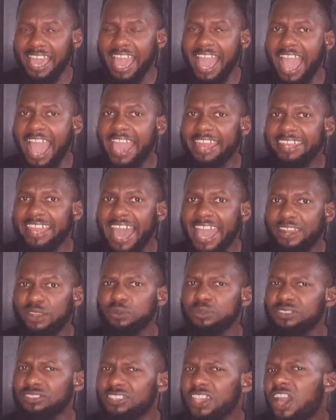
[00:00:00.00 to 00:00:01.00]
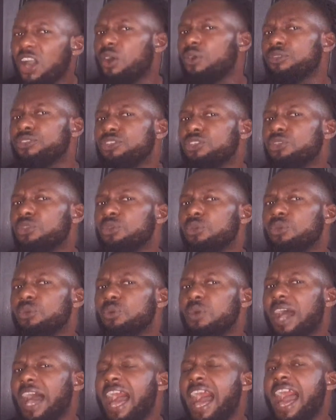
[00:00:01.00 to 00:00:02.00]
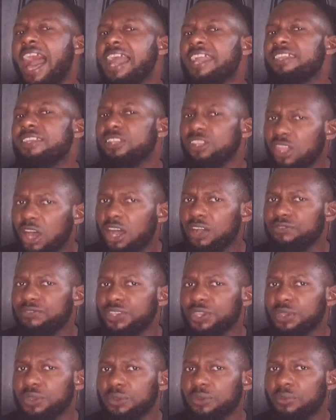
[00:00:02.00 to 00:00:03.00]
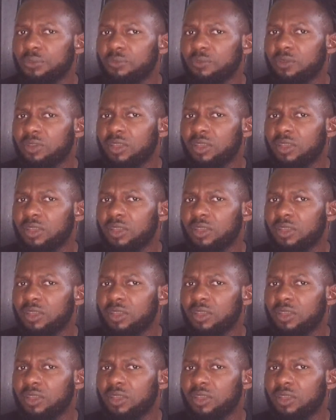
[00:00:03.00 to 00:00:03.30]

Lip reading: and I don't tell you I love you,